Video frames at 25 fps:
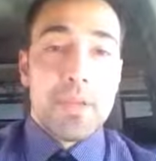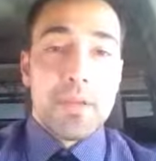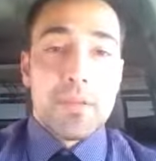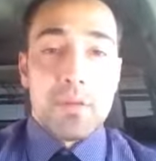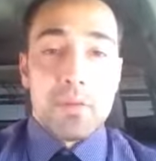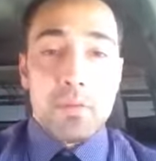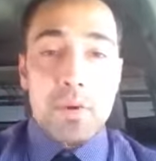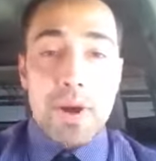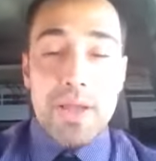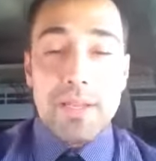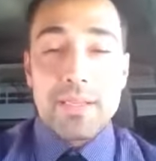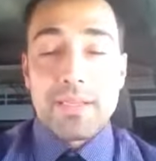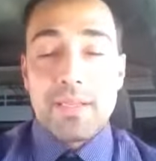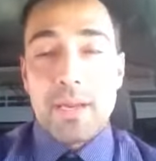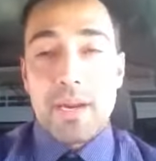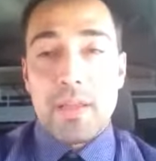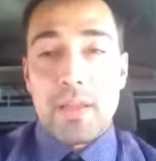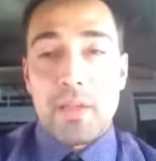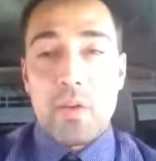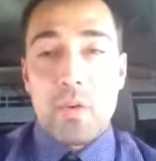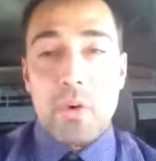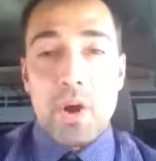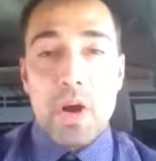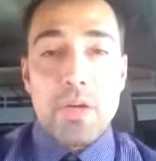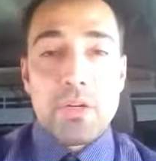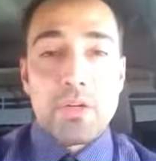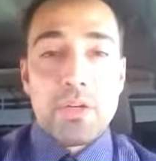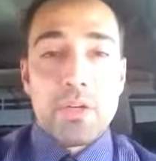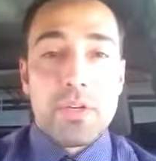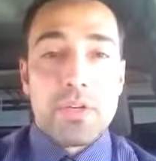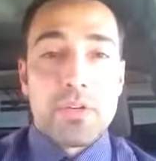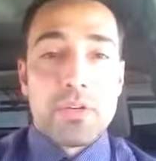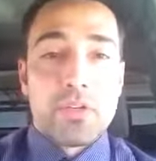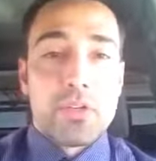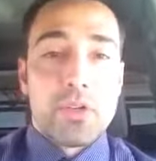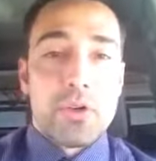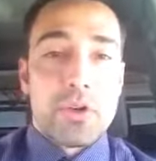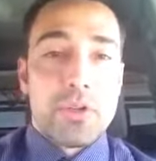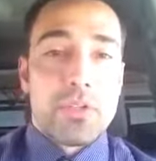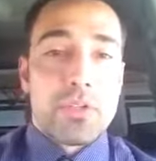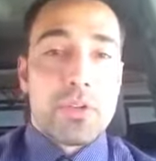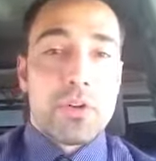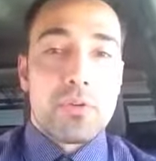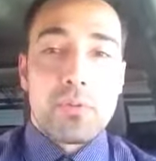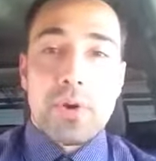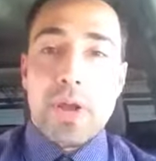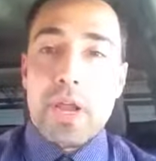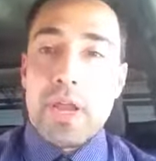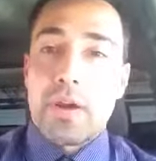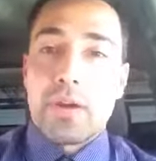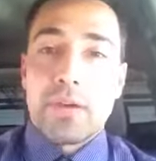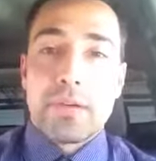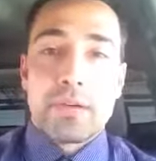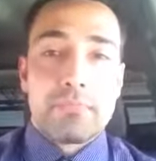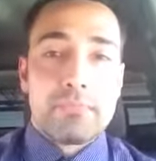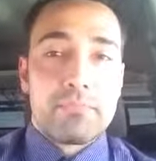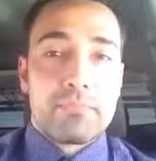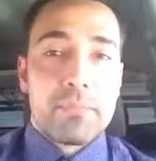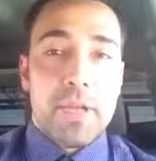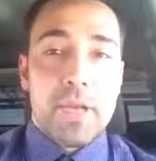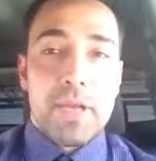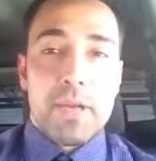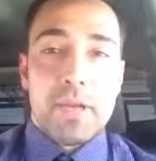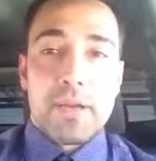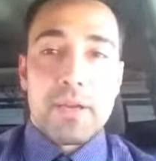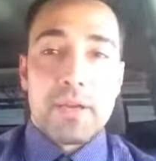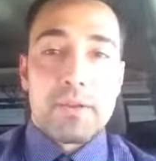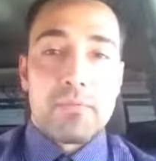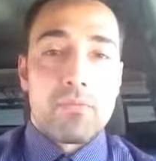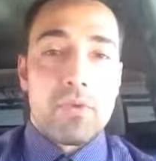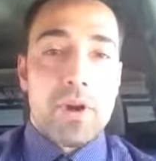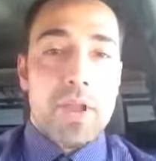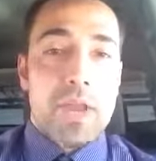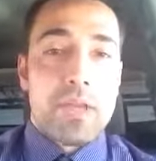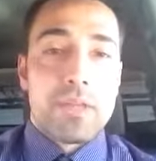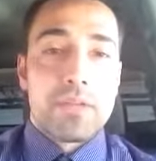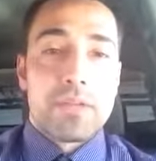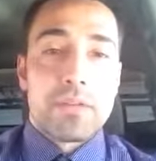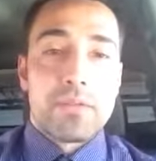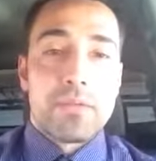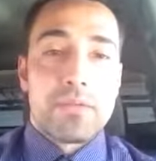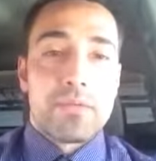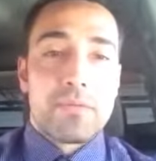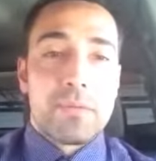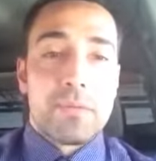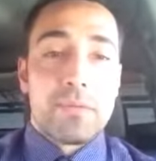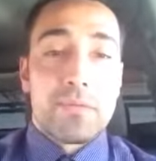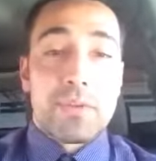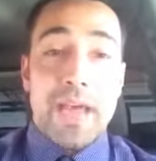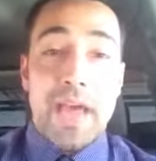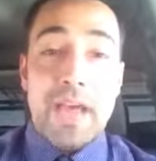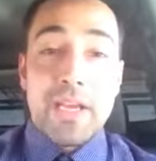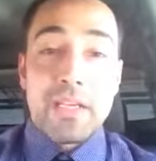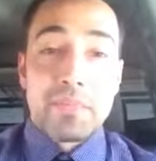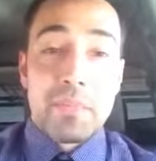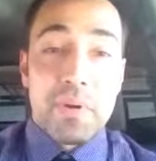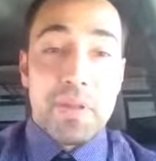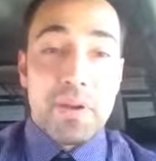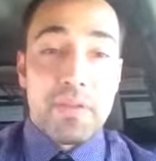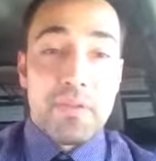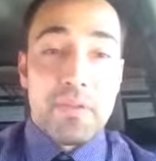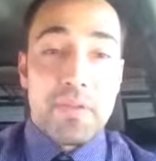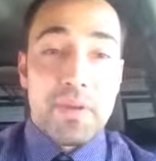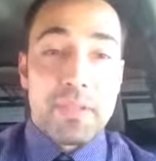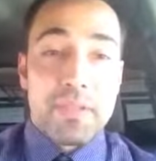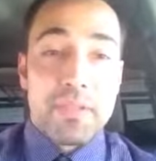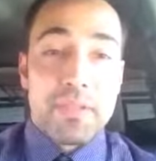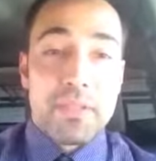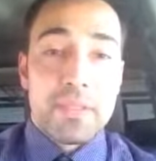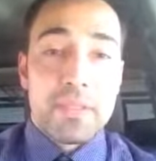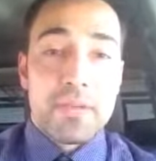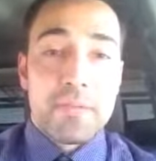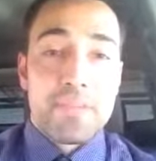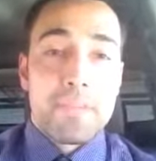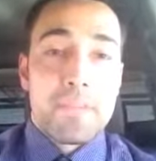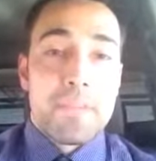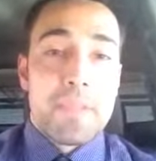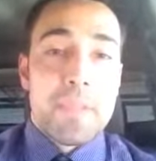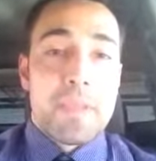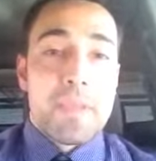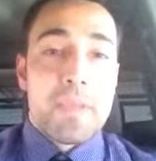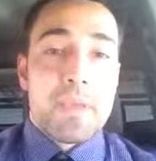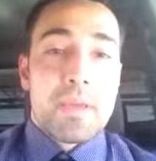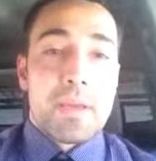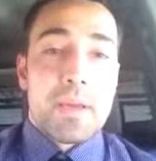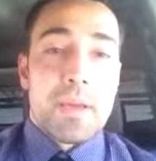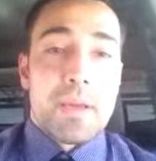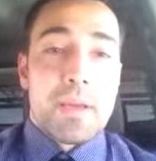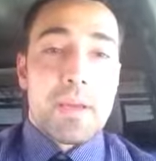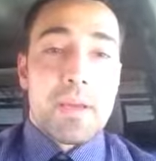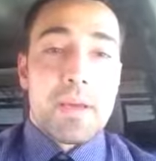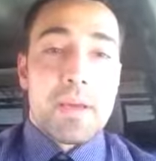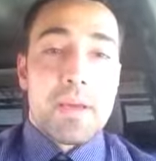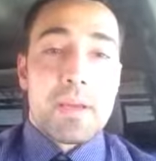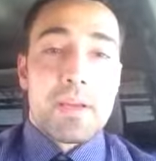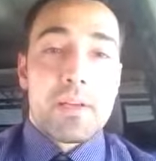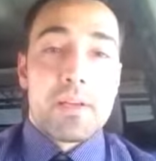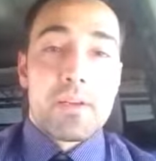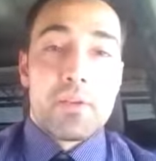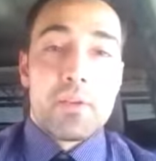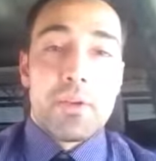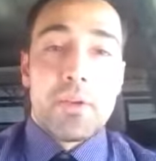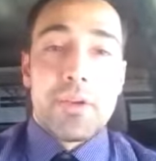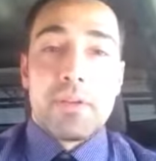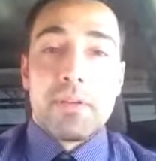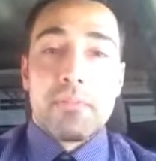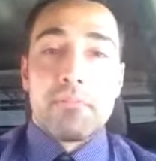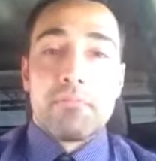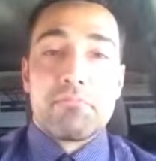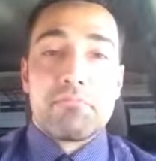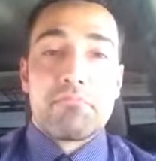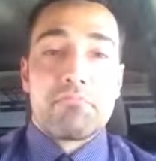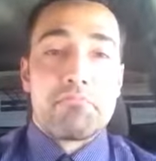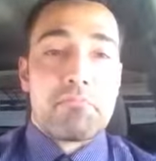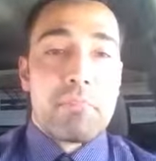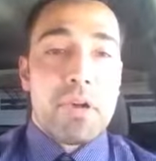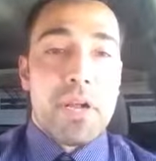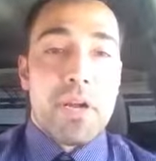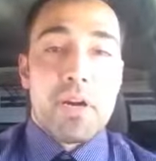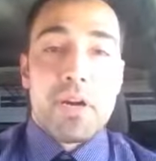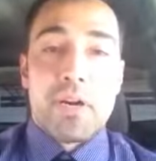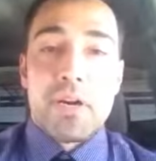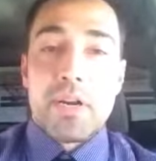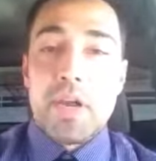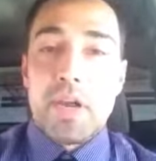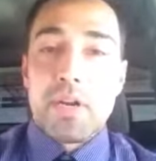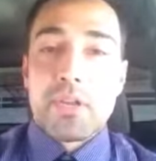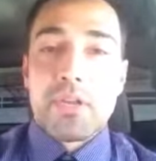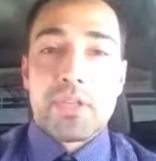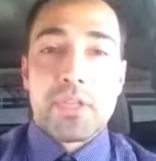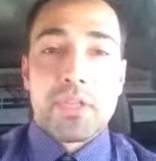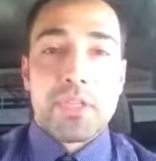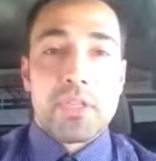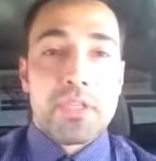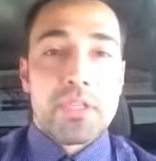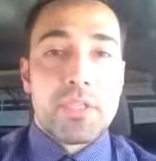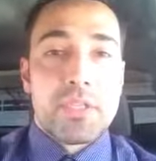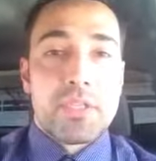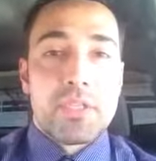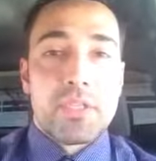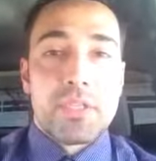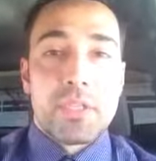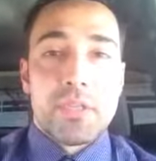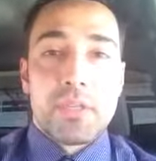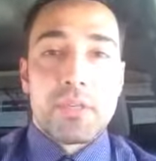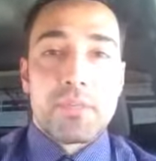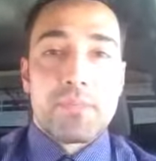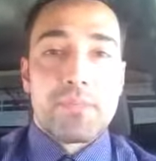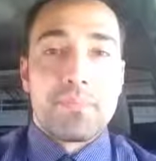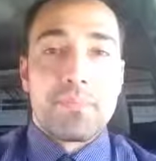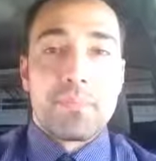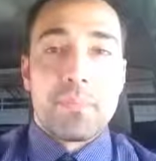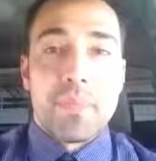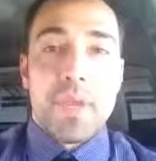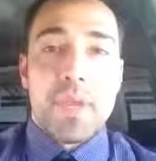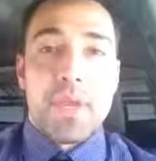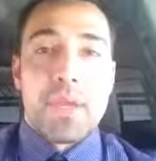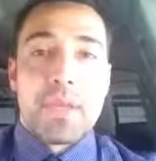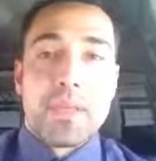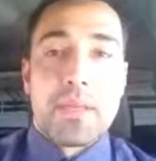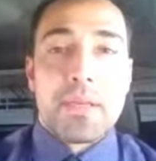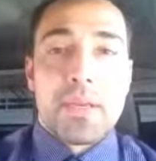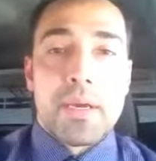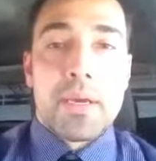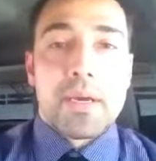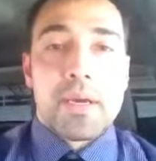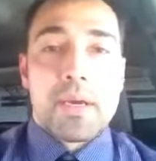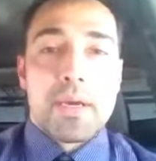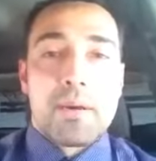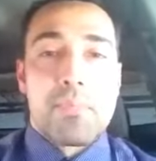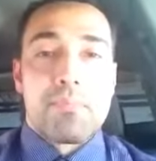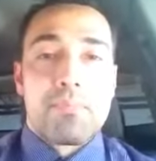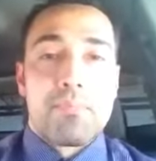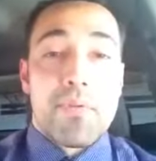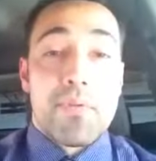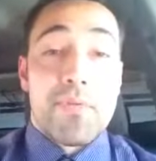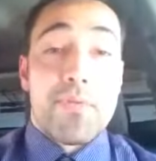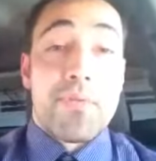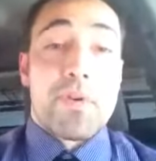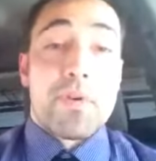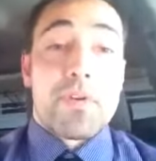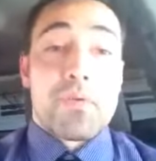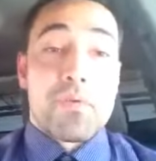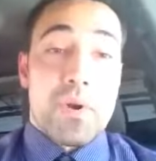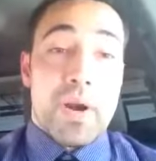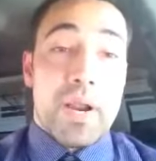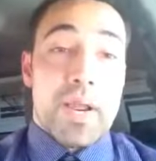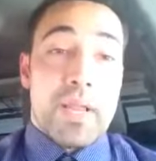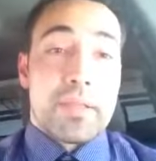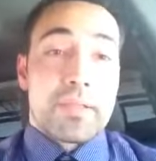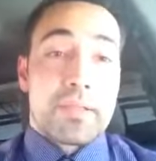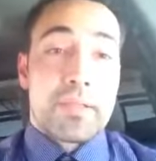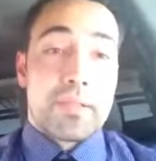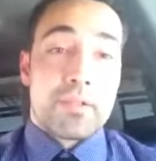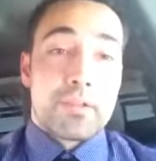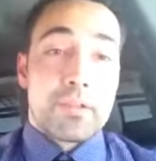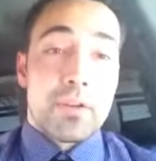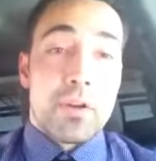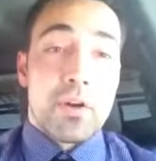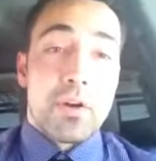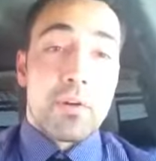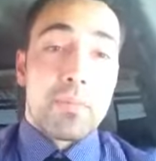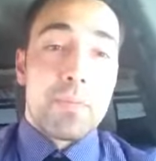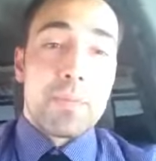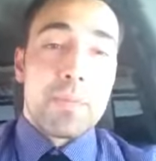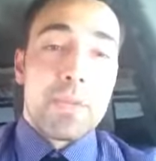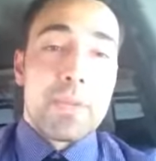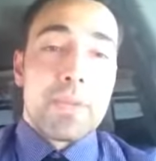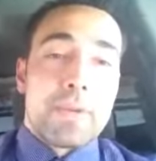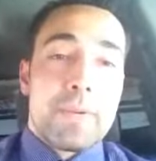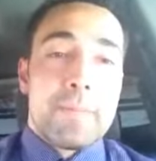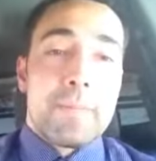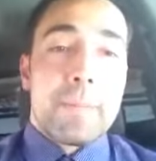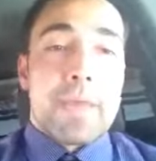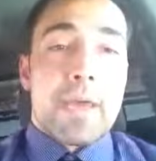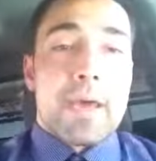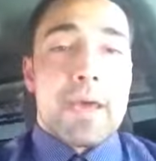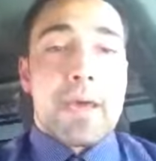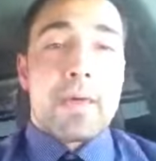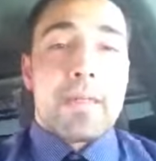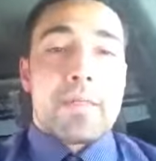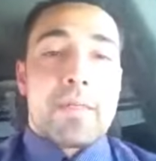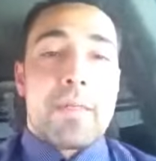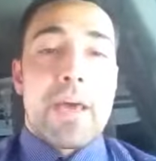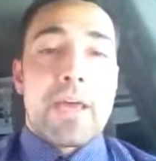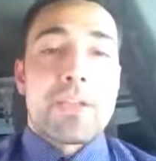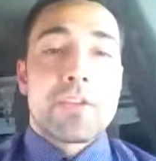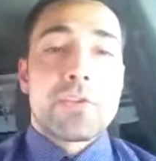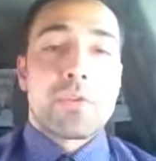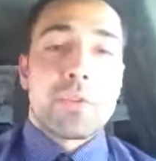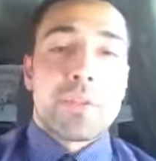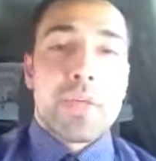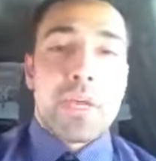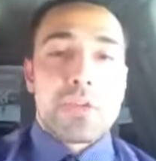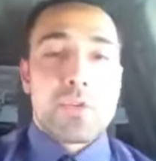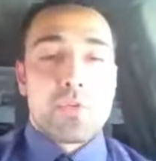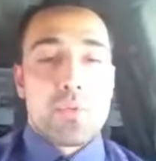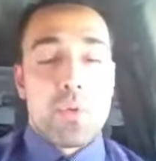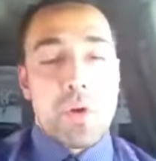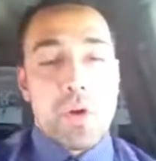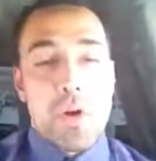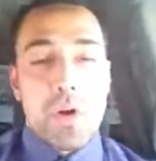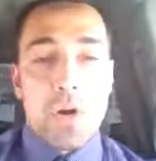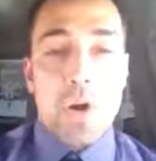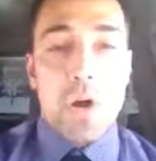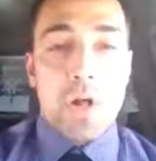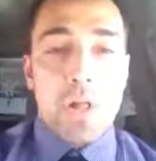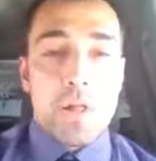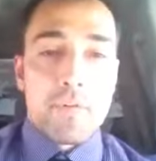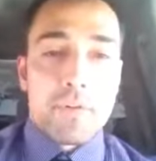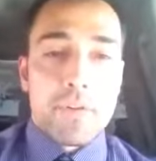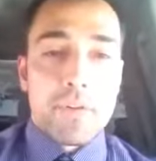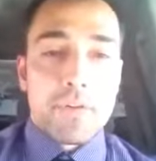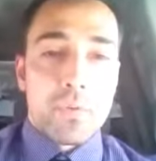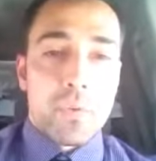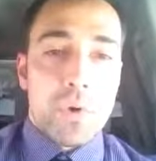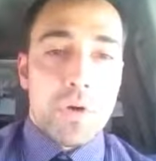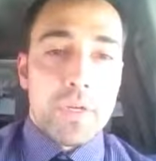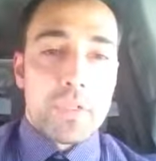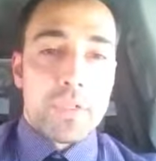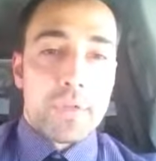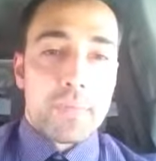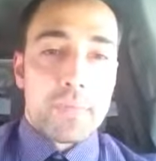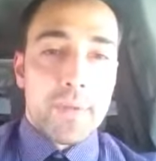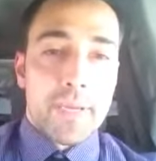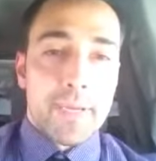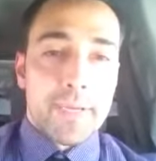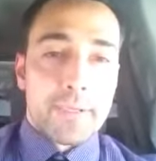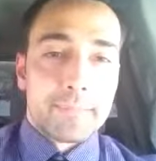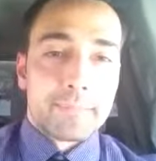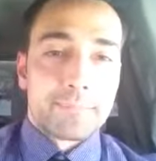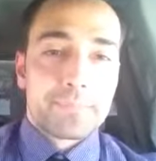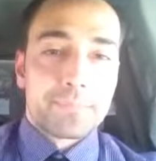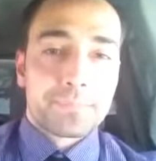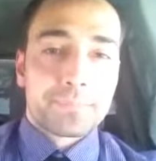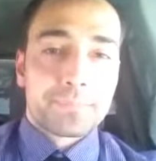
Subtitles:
The right side of the quadrant enjoys a greater range of tax benefits, including better deductions and preferred rates. So that's where all of us want to be.